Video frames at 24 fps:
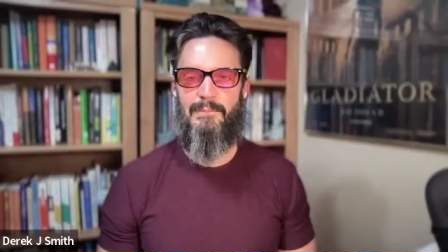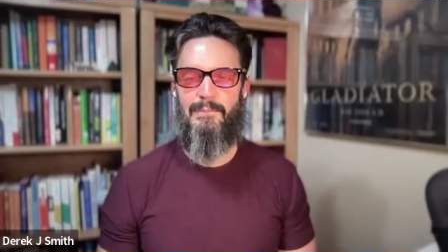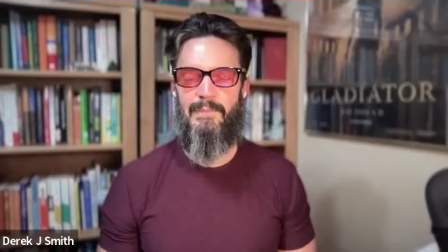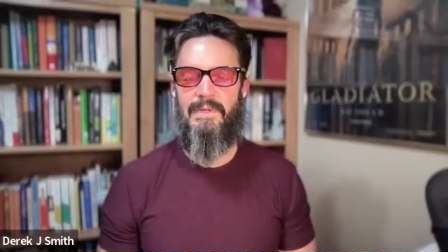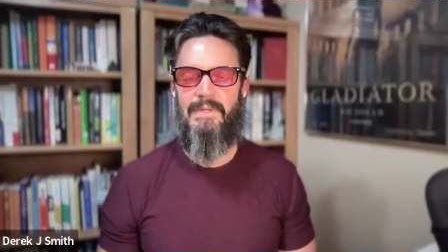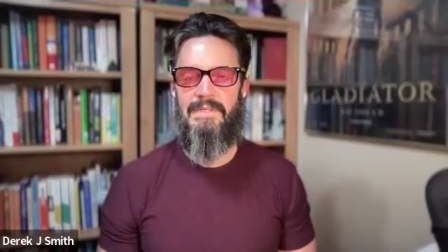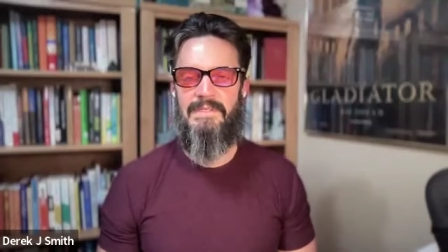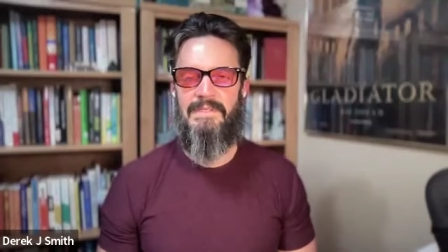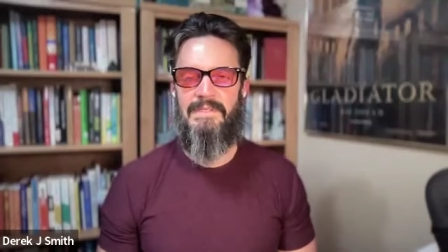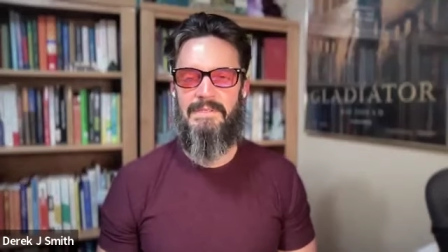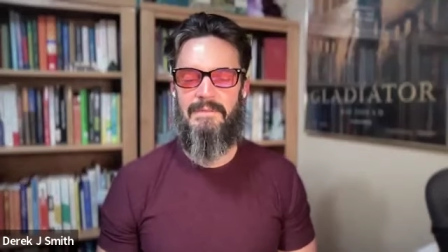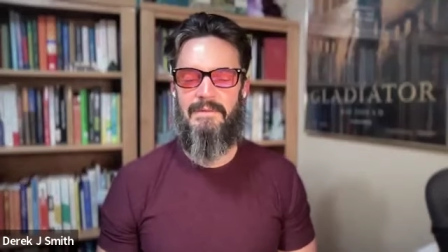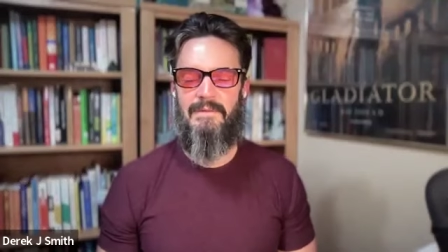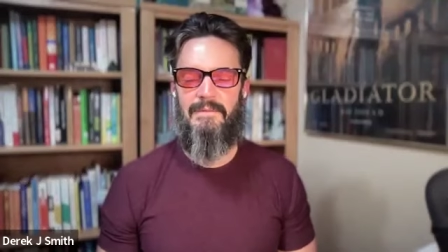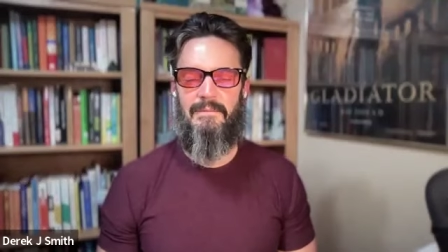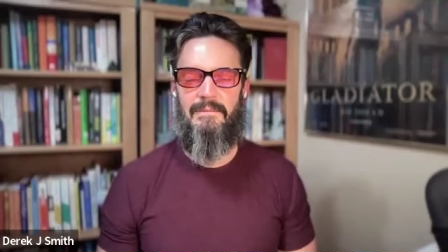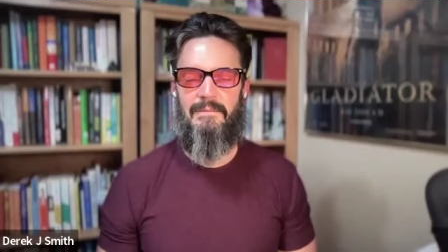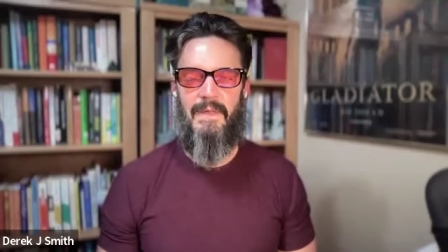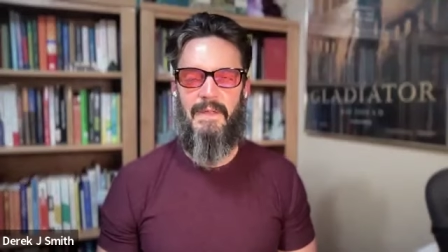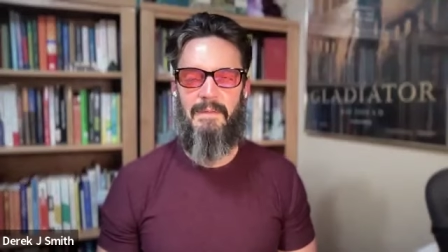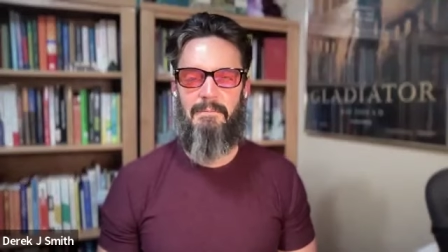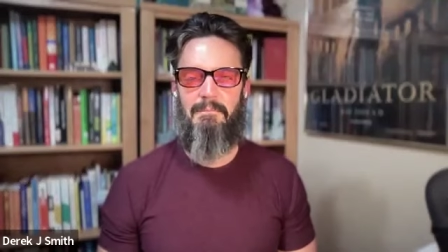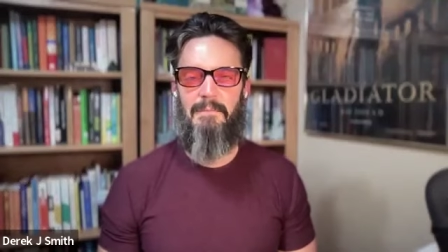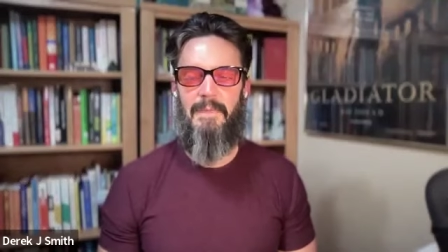splits
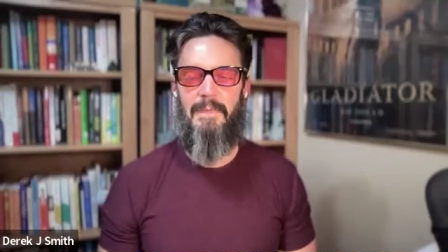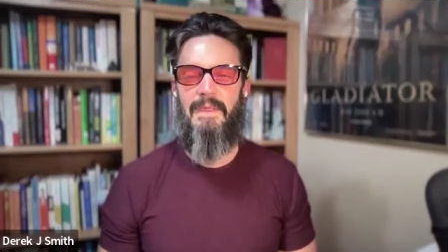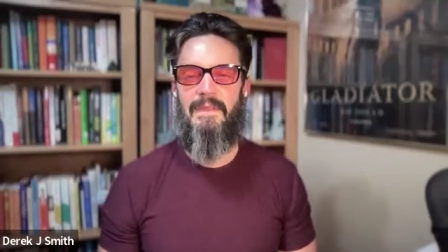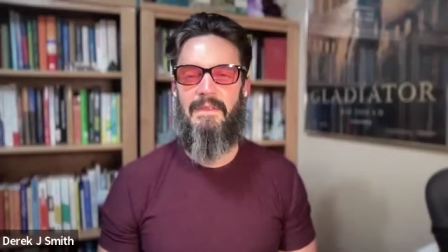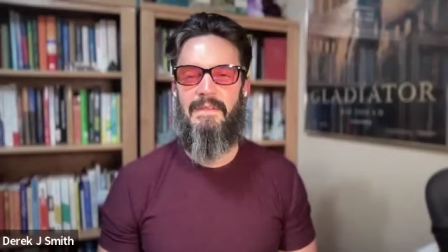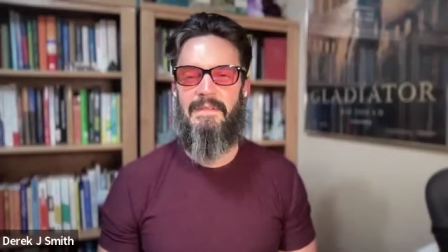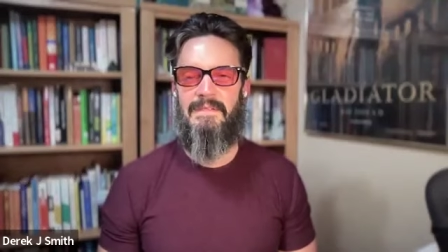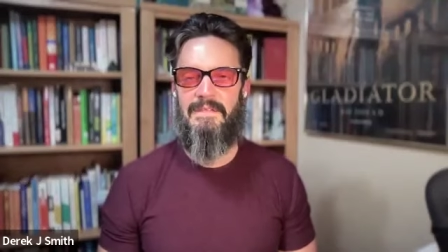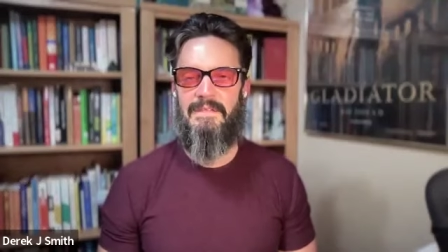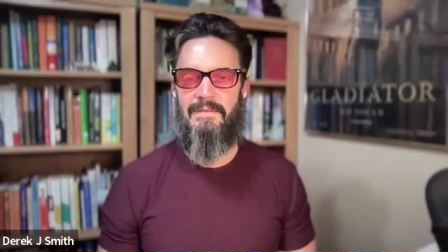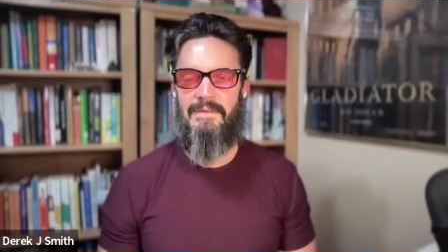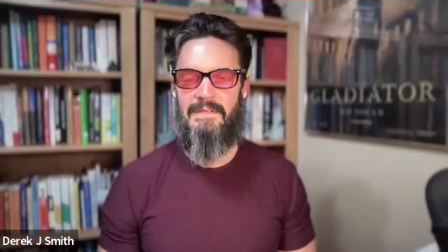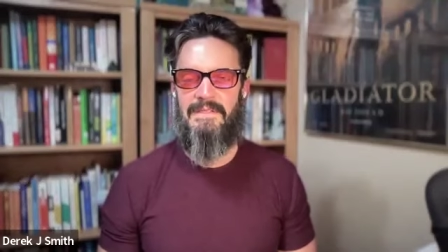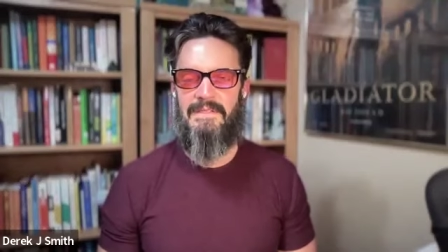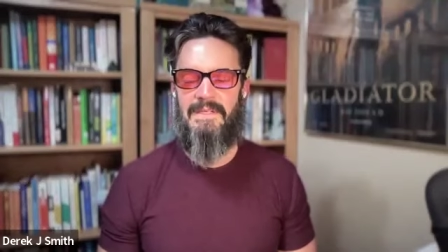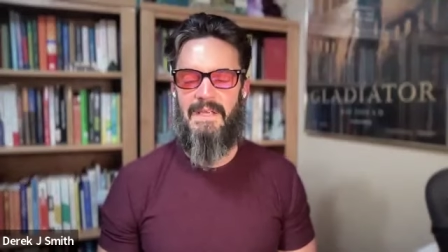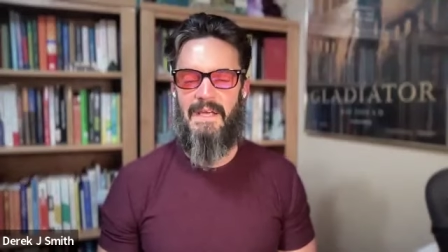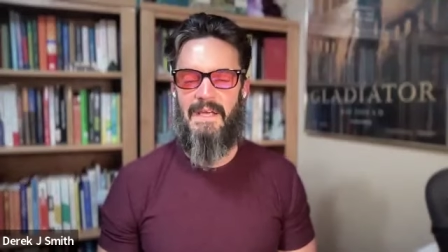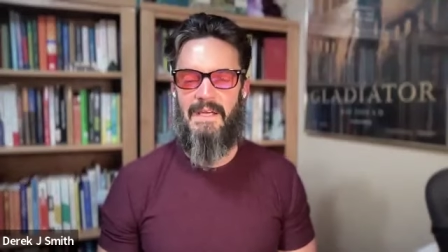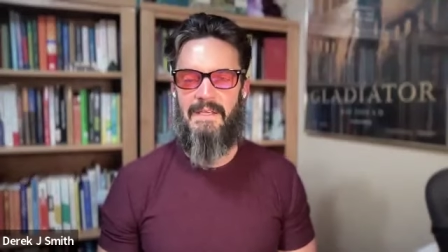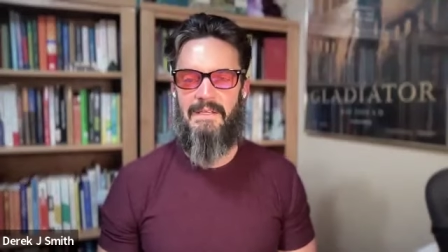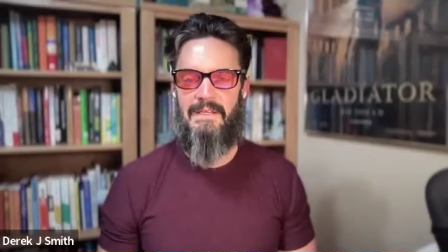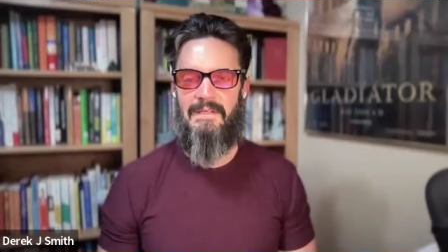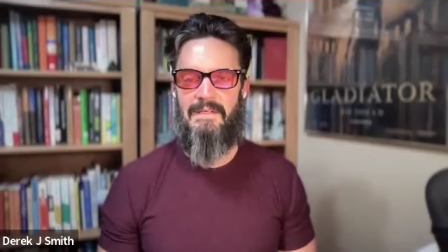like millionths of a
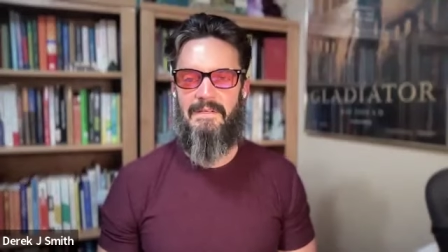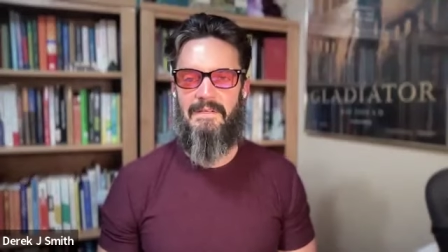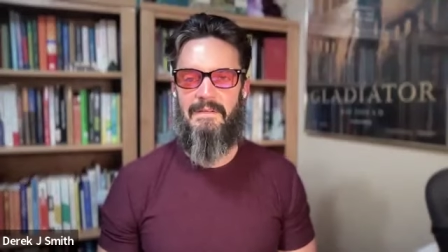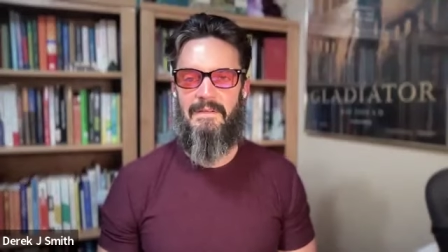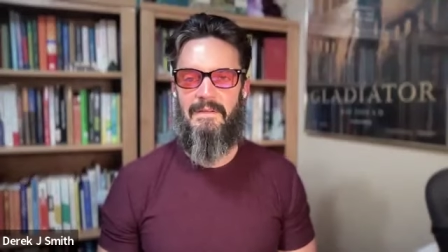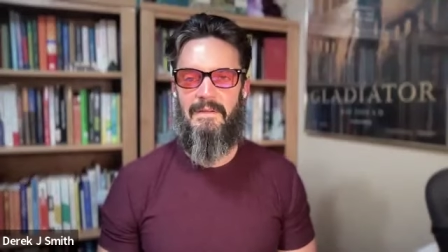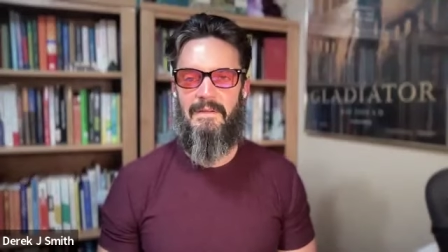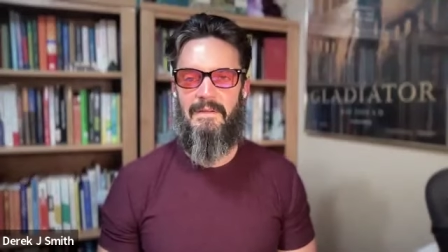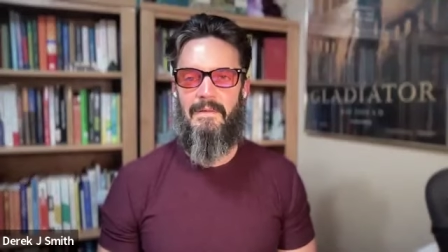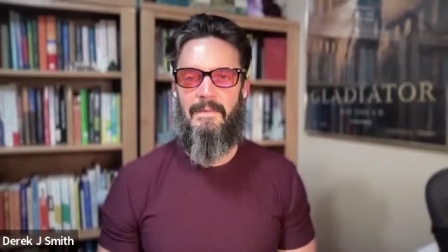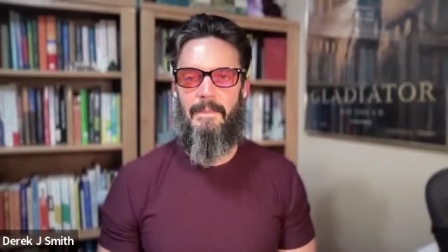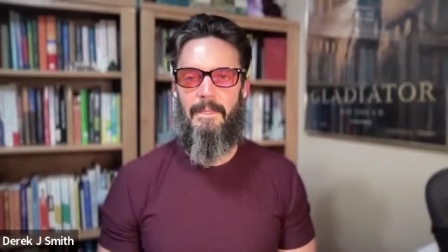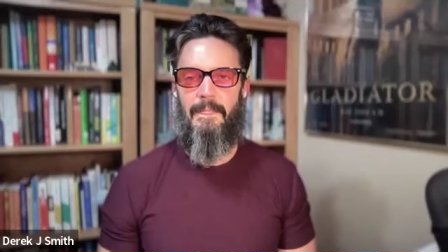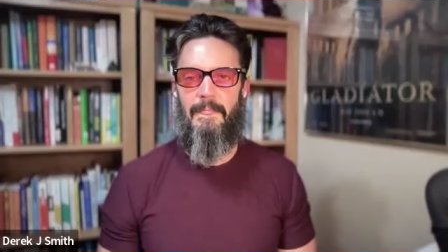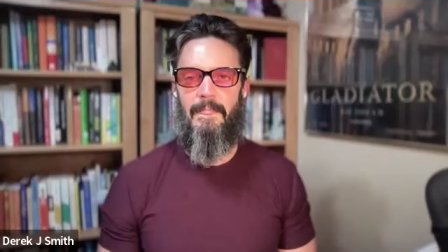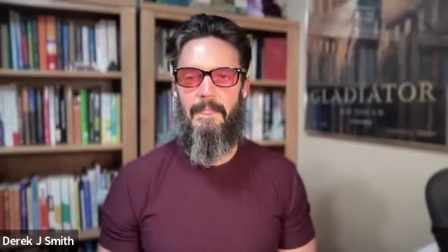second